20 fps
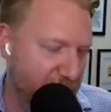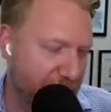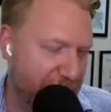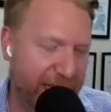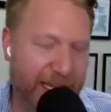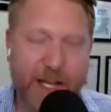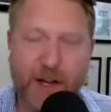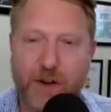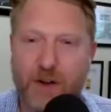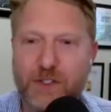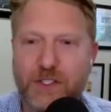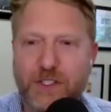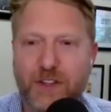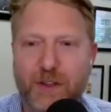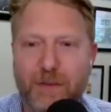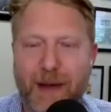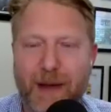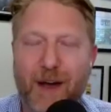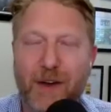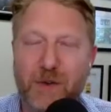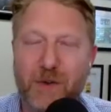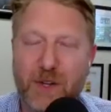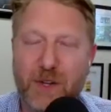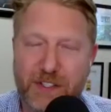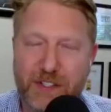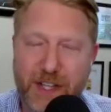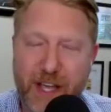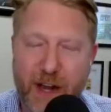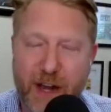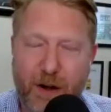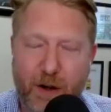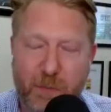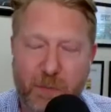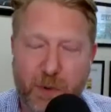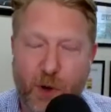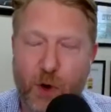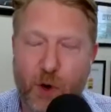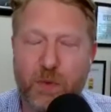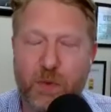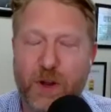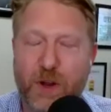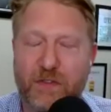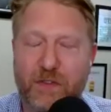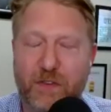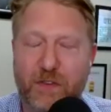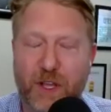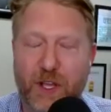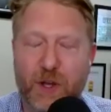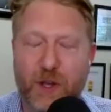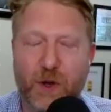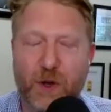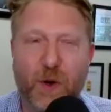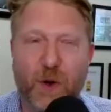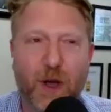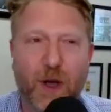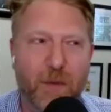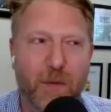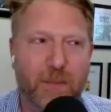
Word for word: adheres to the boundaries that are appropriate for you